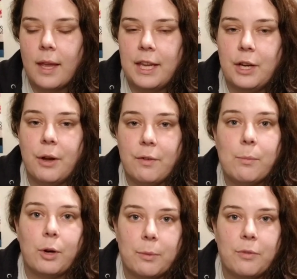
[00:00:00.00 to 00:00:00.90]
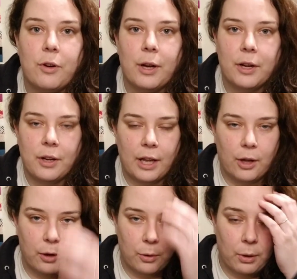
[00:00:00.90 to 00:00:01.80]
You know, every morning before I
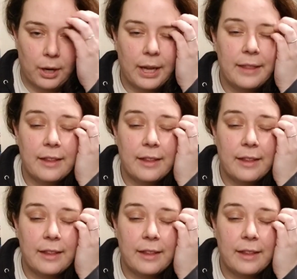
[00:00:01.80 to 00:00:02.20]
go to work,